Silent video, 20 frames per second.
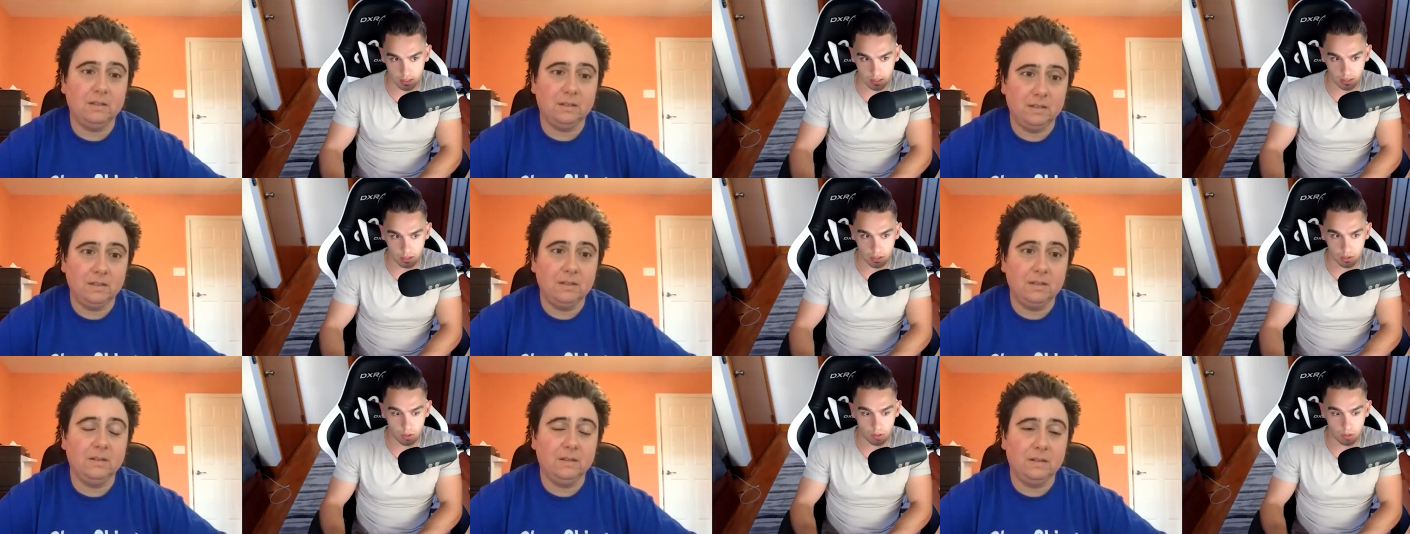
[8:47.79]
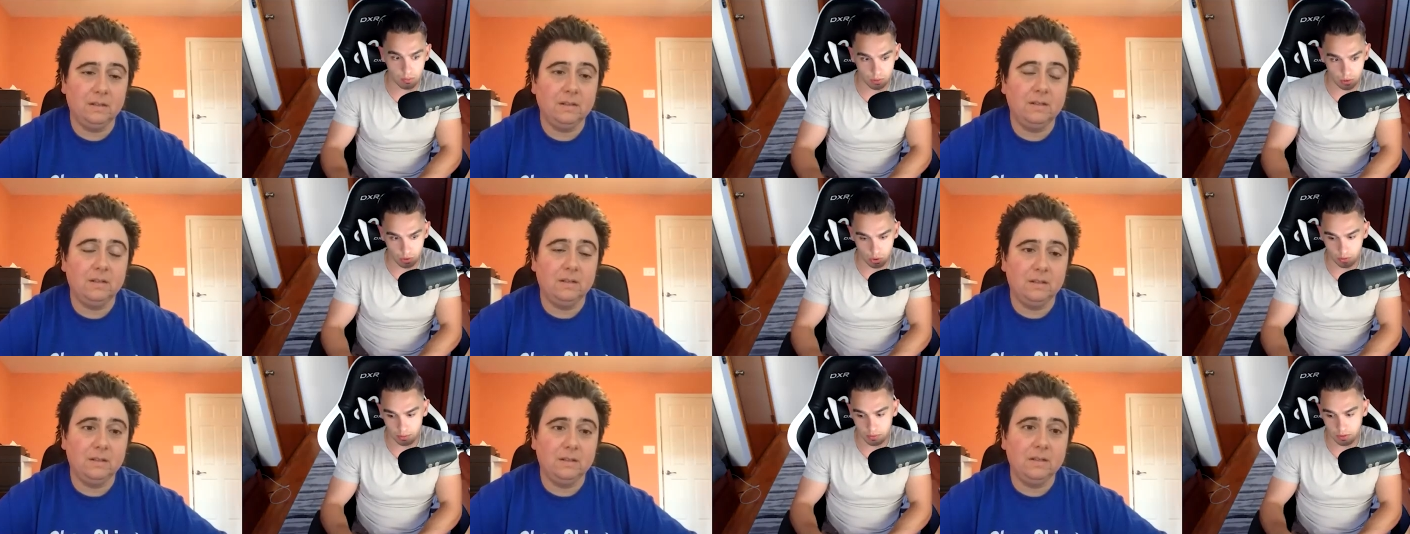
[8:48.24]
Speaker 1: you know,
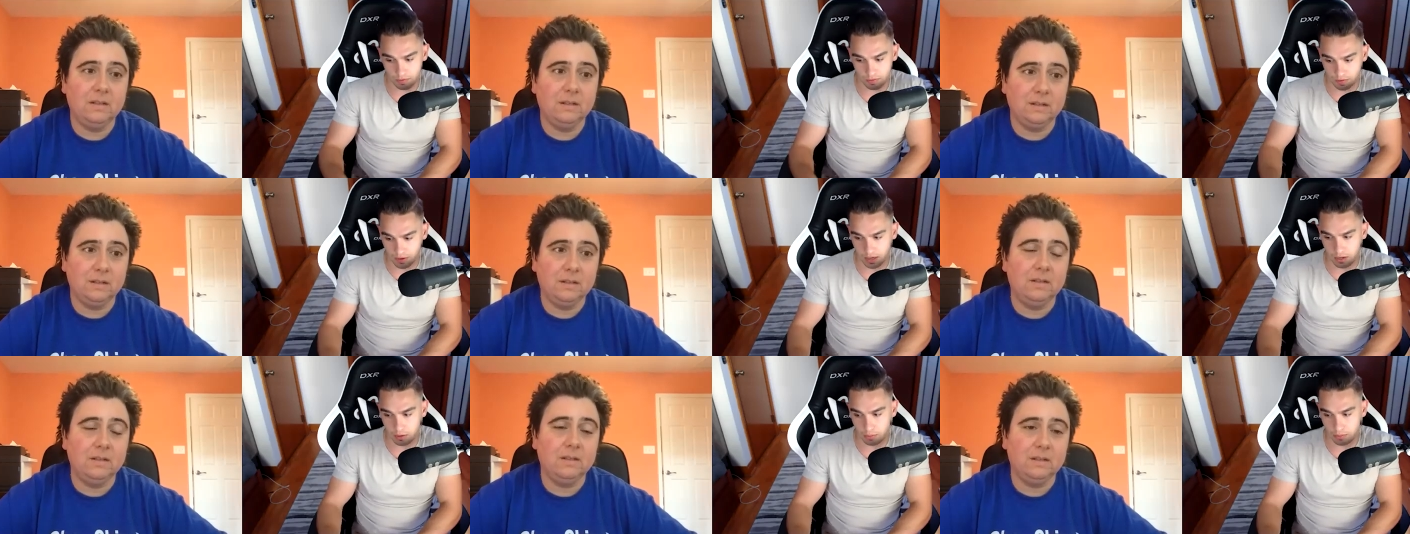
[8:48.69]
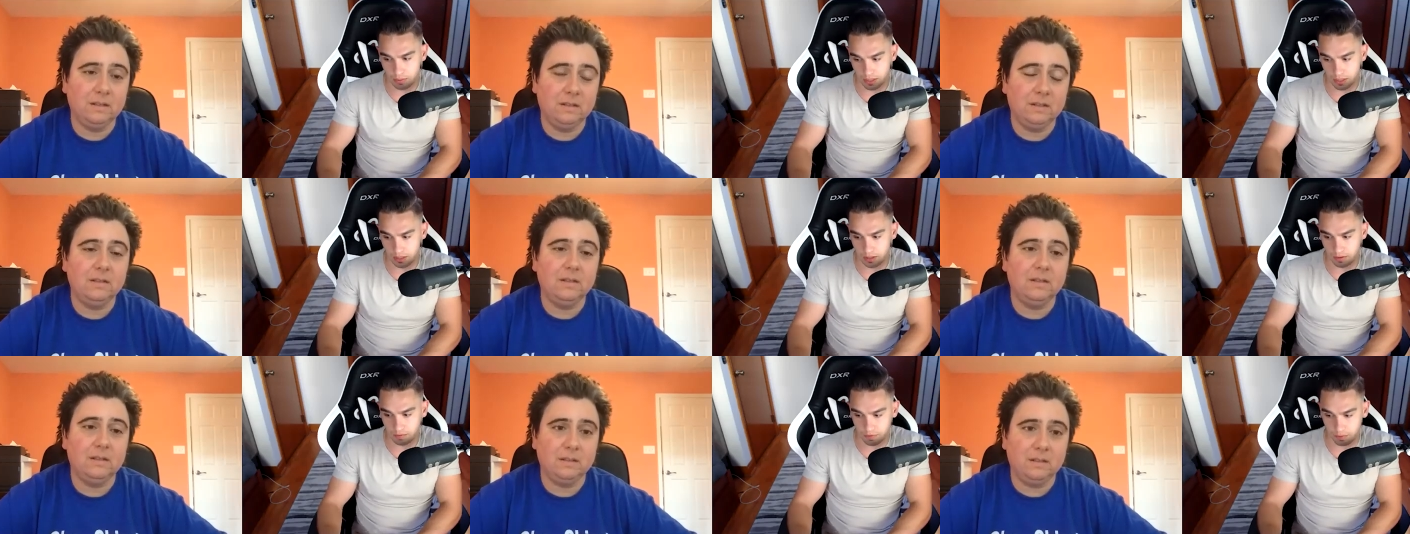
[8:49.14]
absorbed the final bit
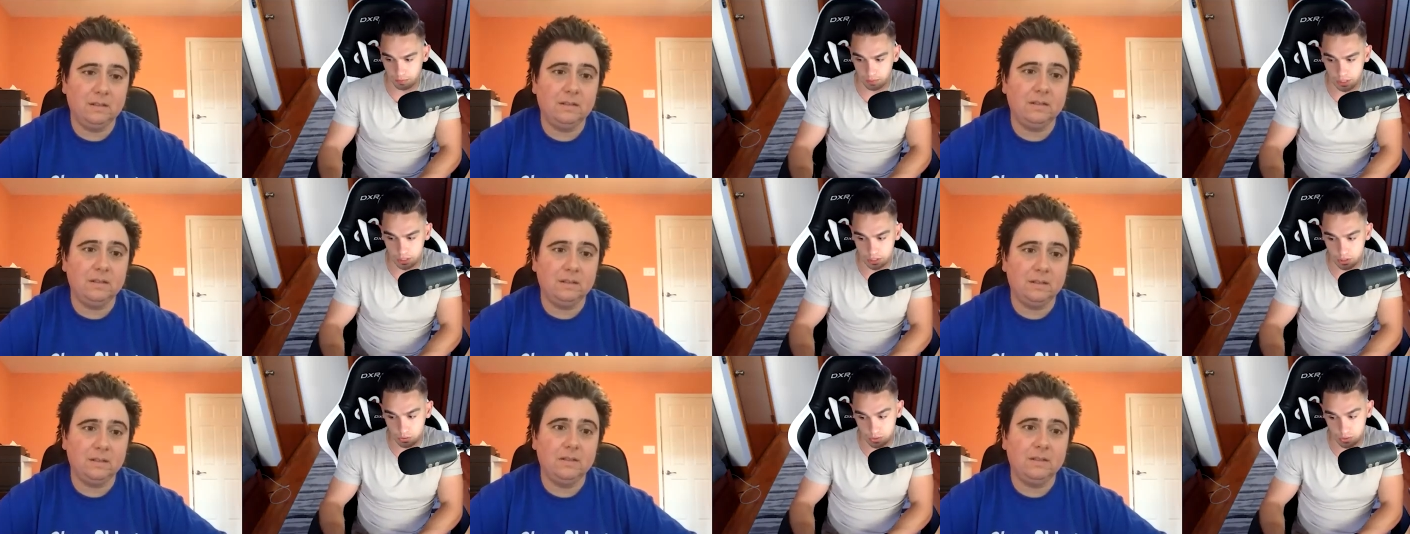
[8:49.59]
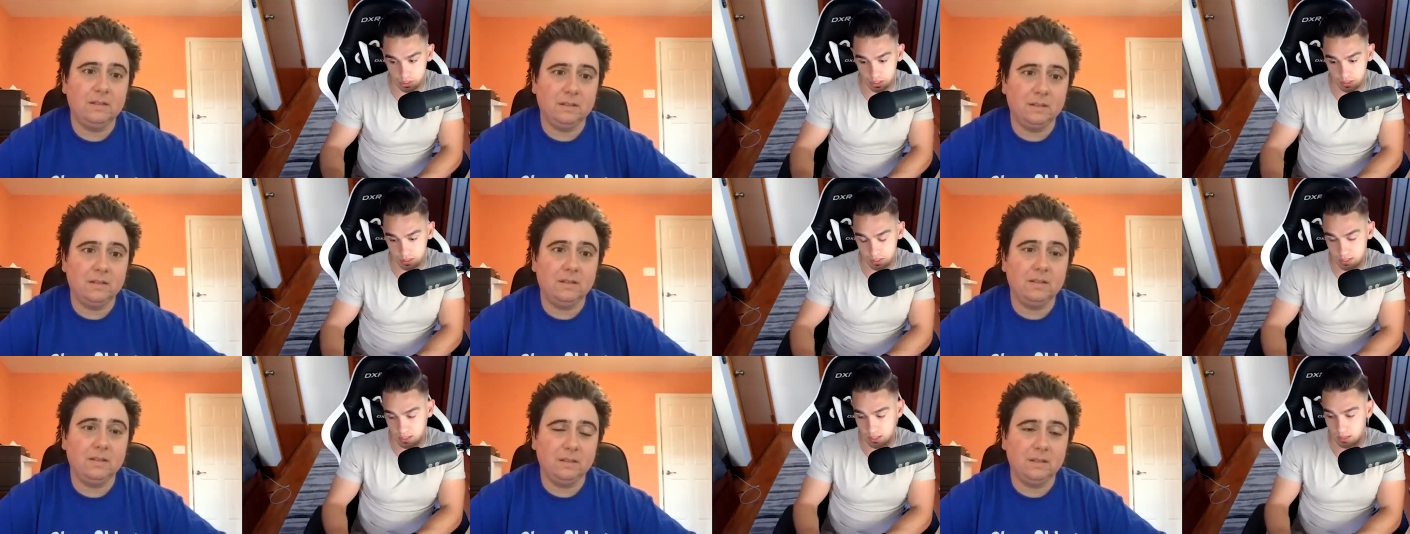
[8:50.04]
of information, which at
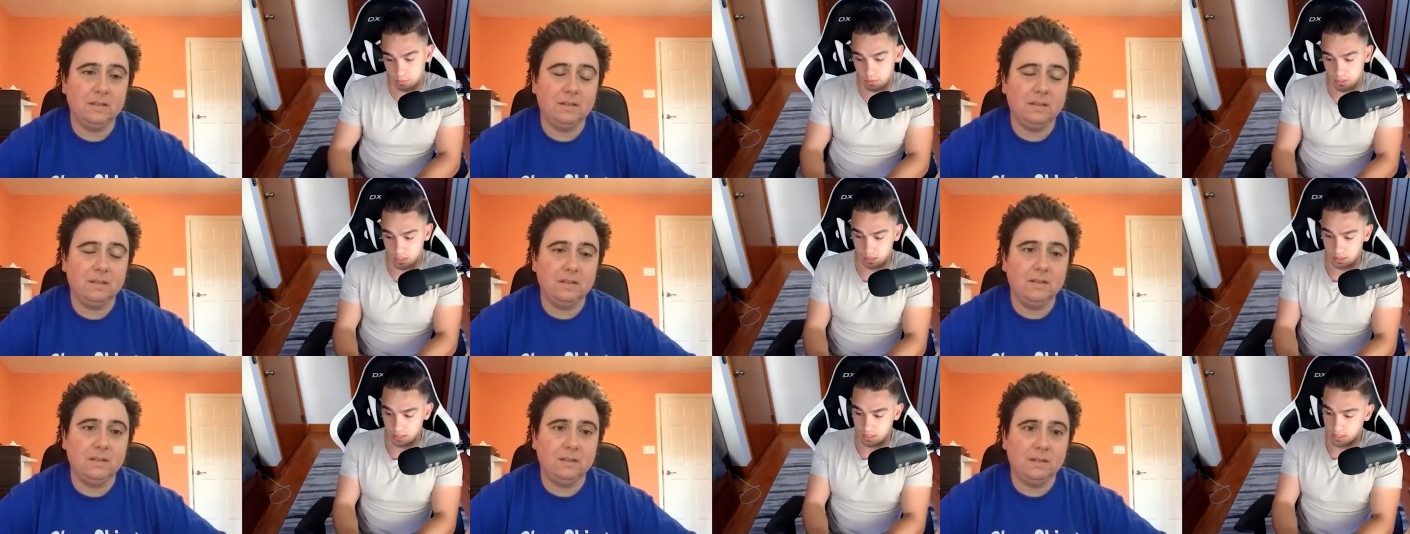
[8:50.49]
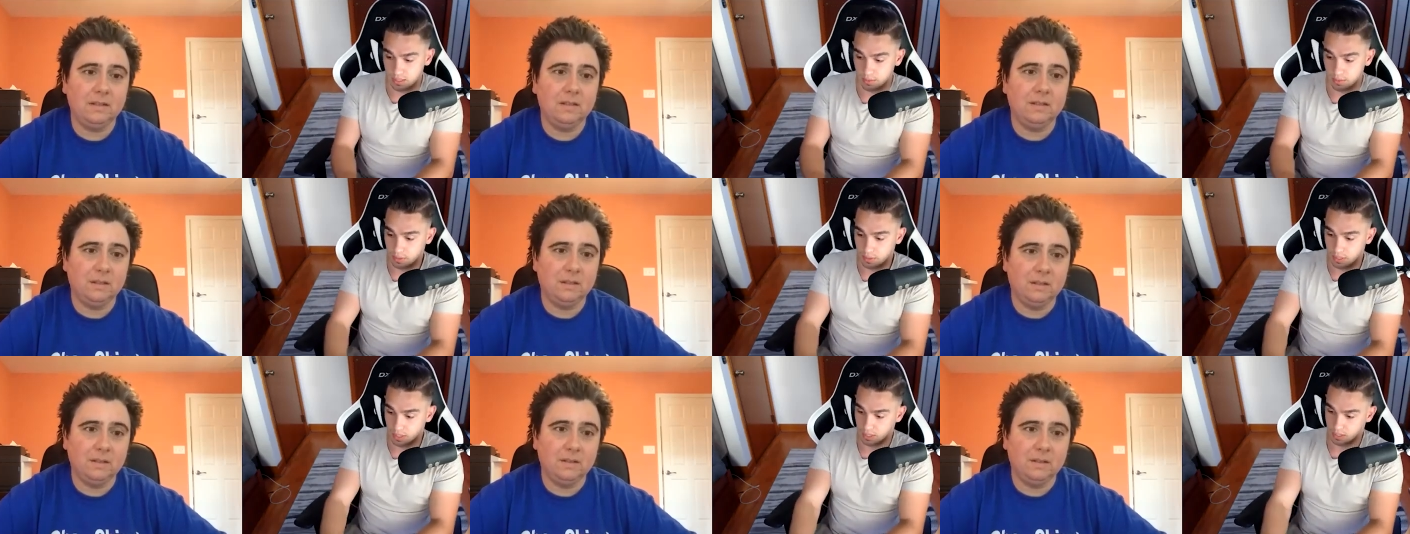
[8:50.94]
the time was like the
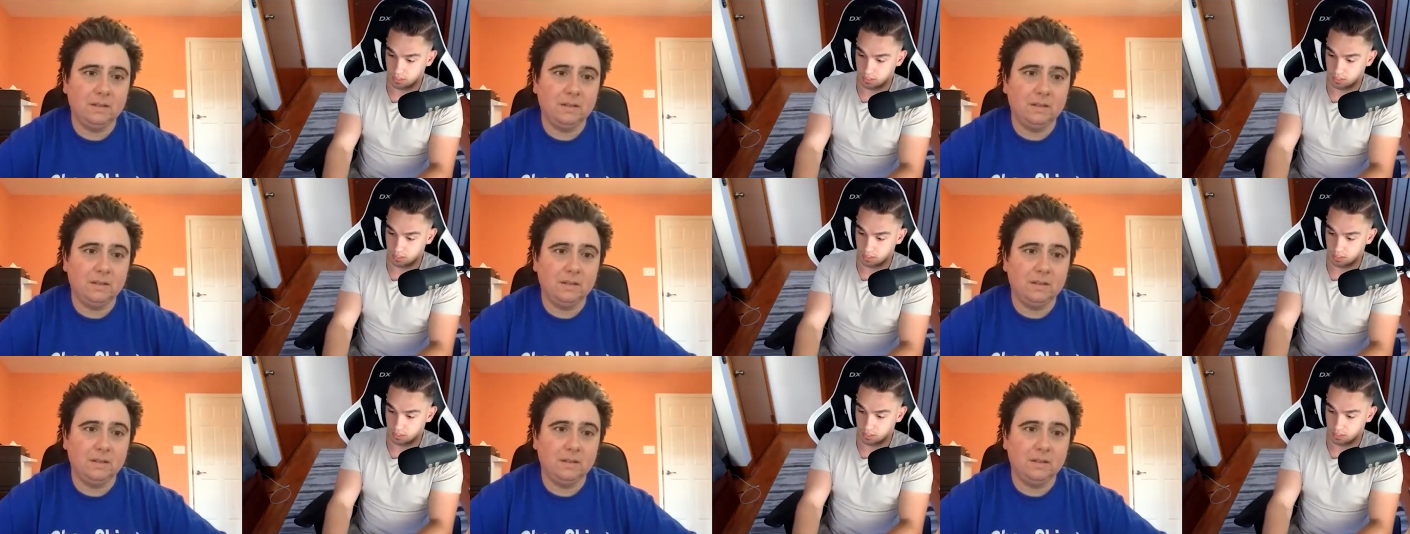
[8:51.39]
tip of the